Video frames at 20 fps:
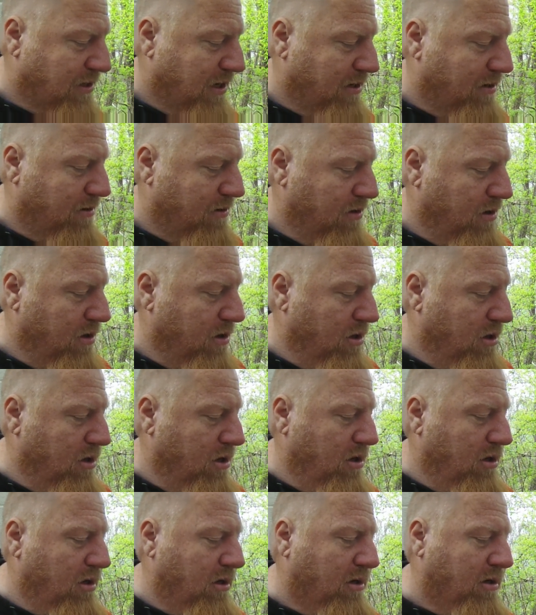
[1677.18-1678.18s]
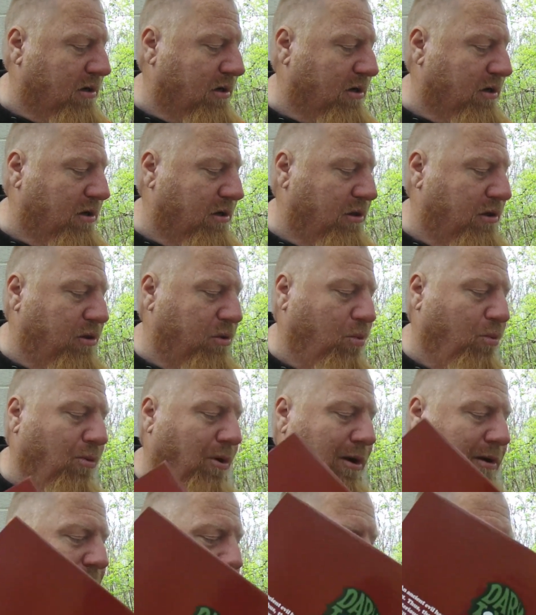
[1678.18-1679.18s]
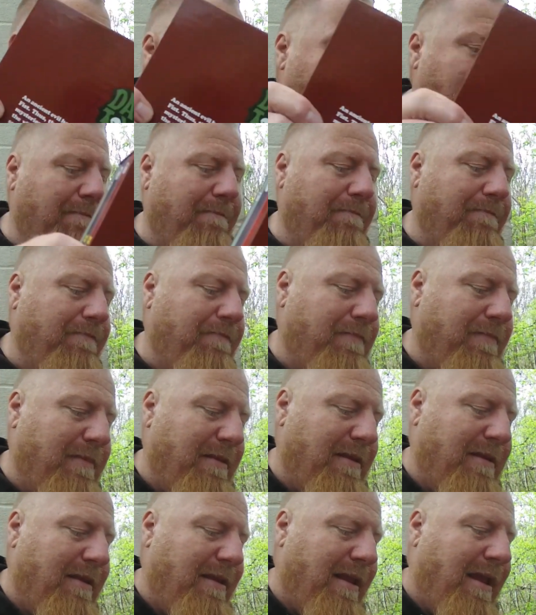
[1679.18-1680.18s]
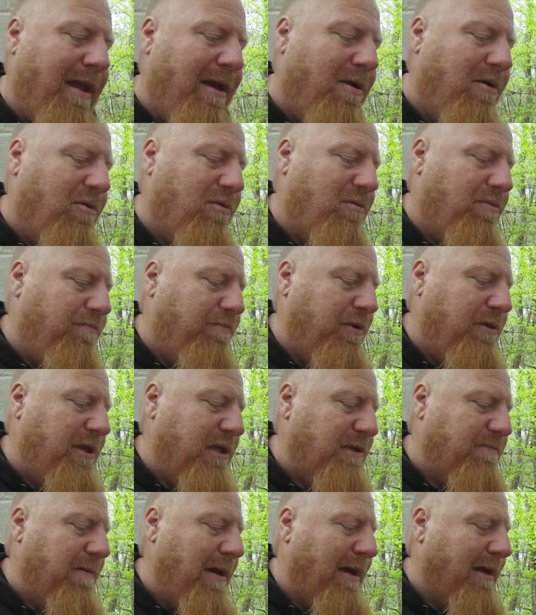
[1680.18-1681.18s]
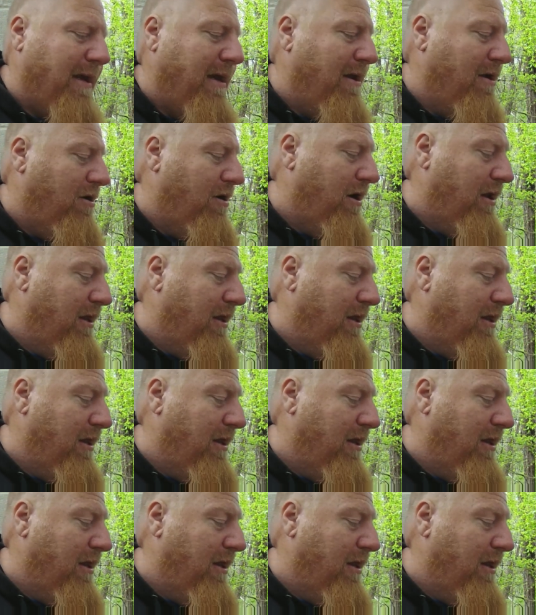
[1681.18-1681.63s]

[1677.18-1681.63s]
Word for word: and uh, the whatnot. Now put this back here.